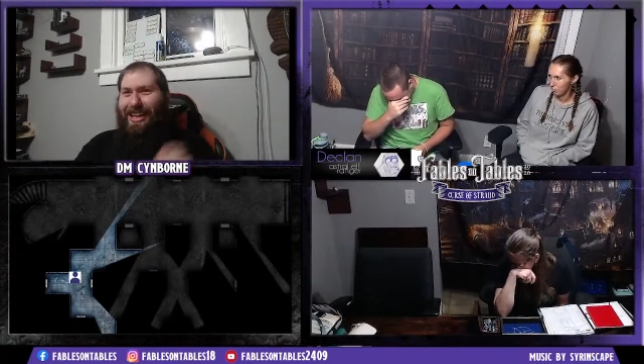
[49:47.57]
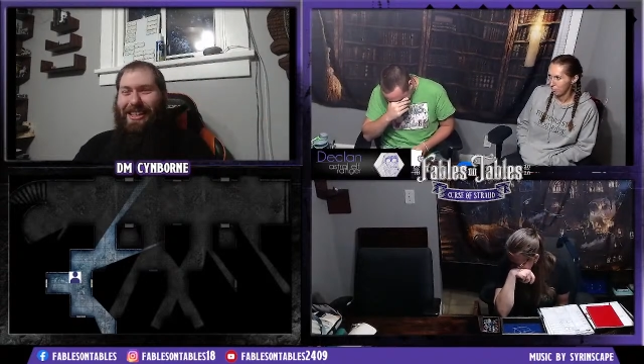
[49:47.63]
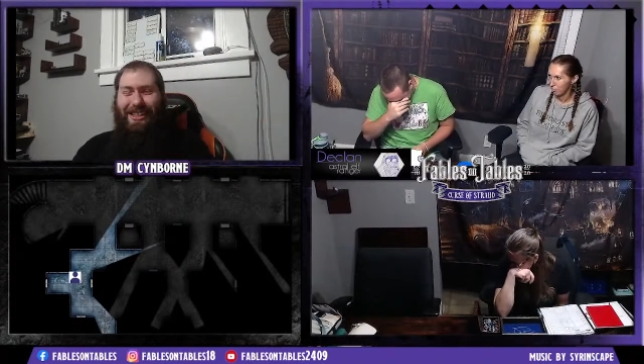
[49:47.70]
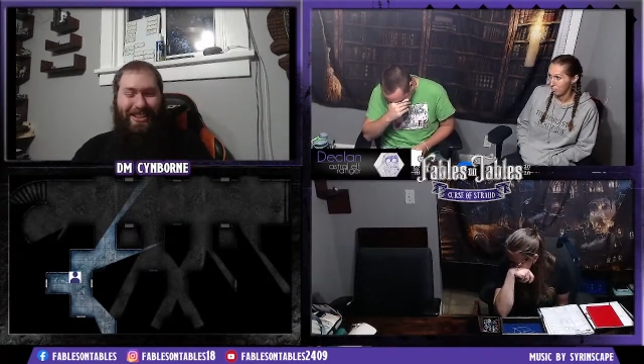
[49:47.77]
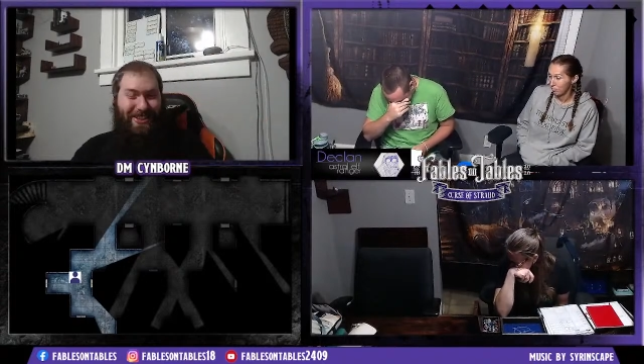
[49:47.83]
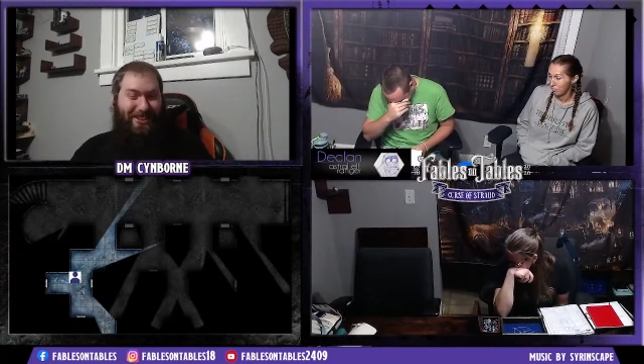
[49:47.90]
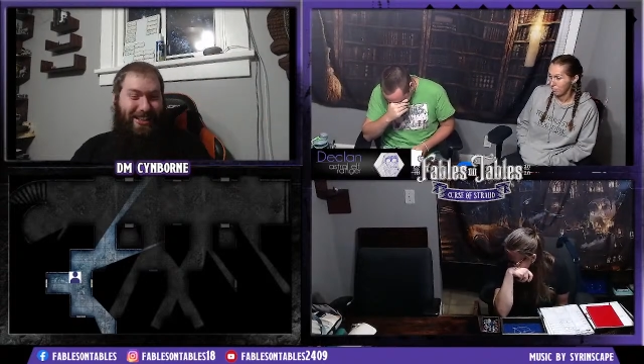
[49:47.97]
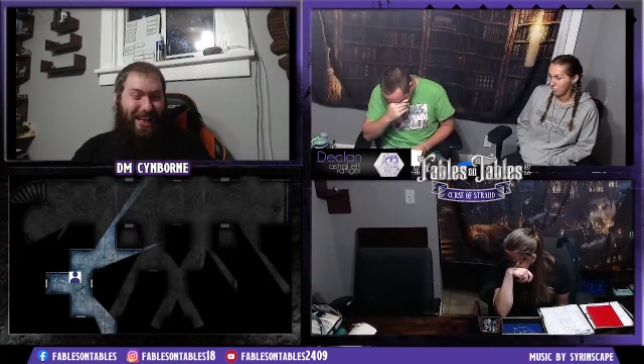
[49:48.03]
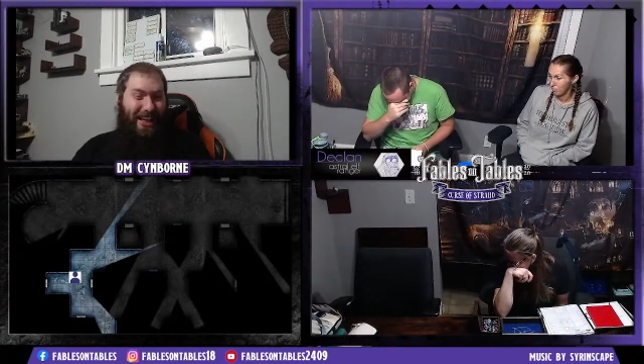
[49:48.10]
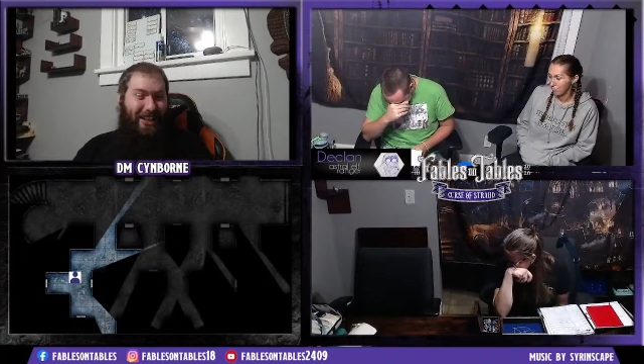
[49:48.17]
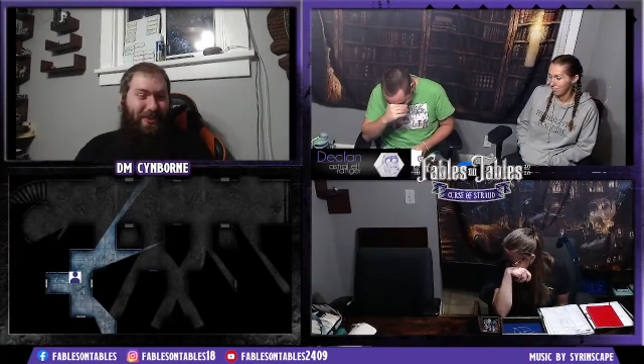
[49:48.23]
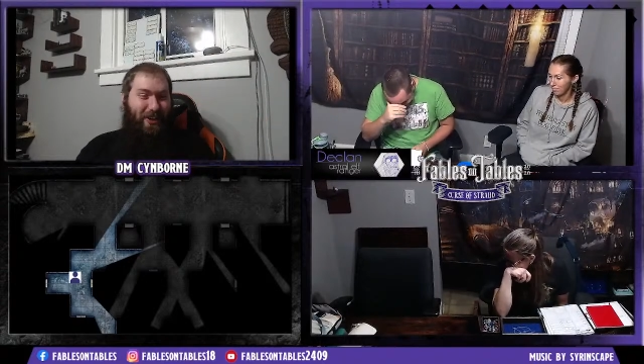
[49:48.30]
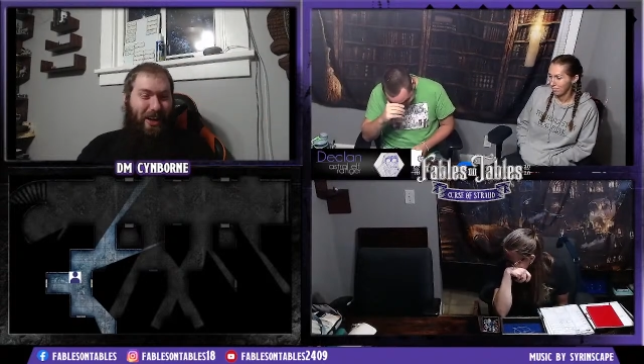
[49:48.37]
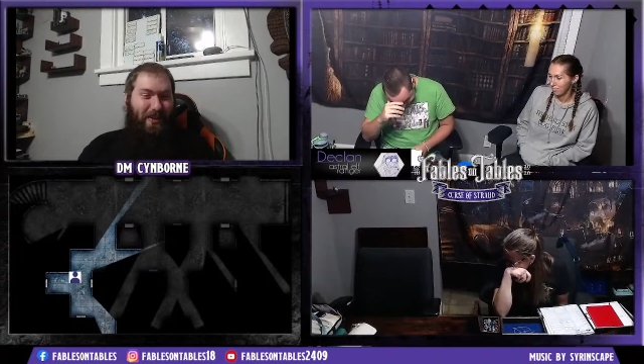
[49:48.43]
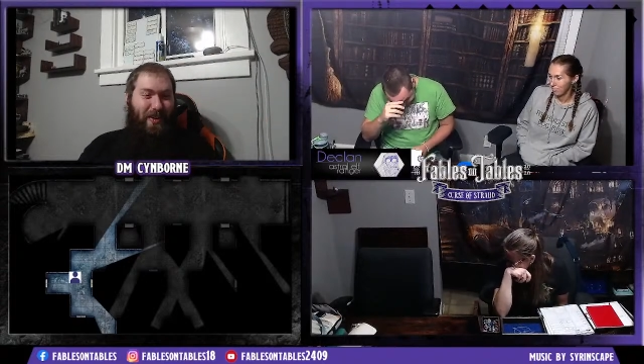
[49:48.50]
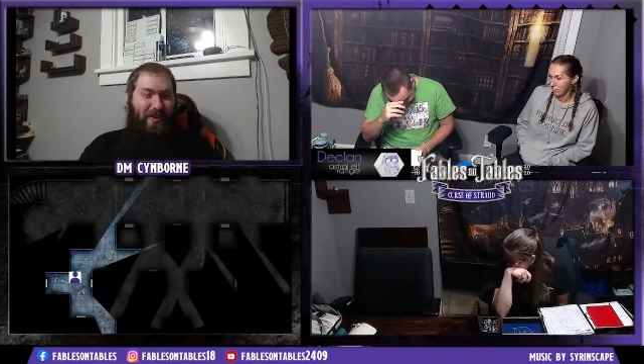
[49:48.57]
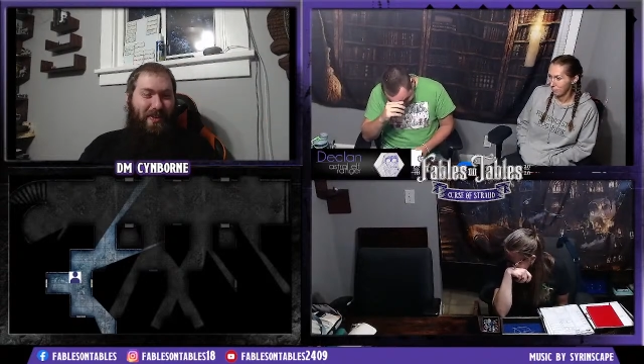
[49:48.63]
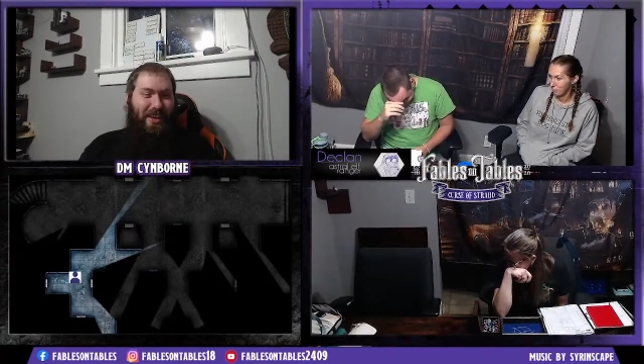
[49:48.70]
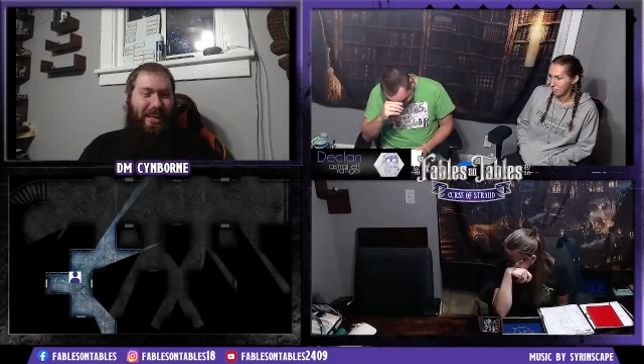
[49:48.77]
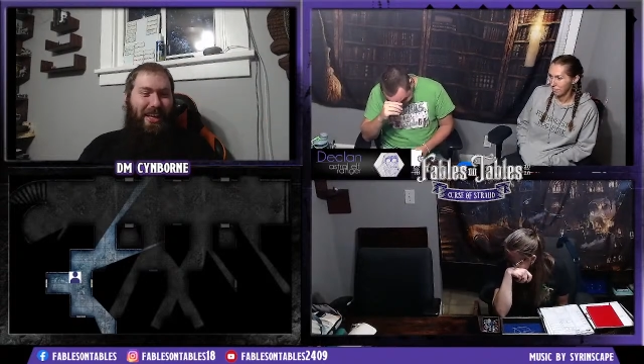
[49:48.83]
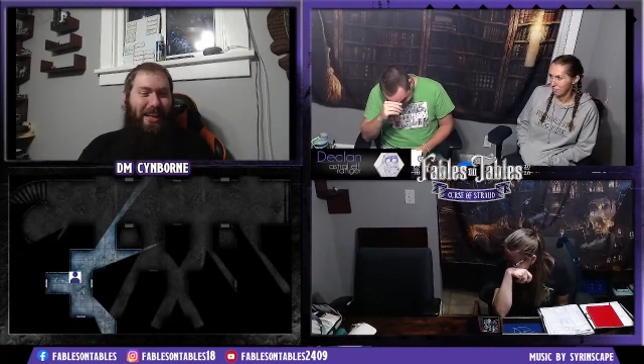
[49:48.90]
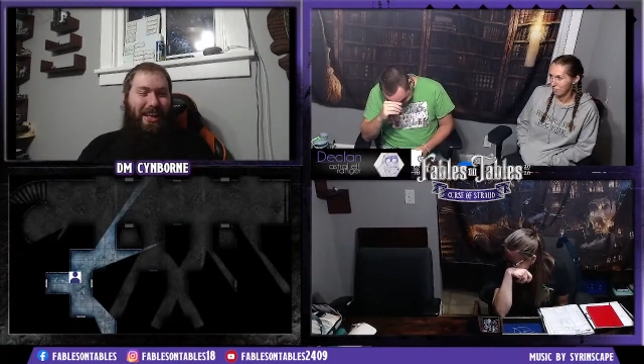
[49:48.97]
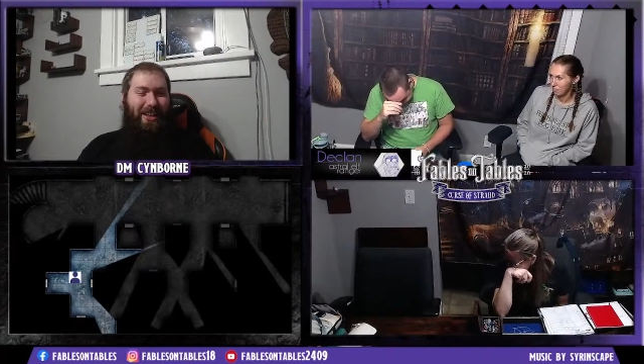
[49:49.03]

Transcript: Like there's an L in front of a V.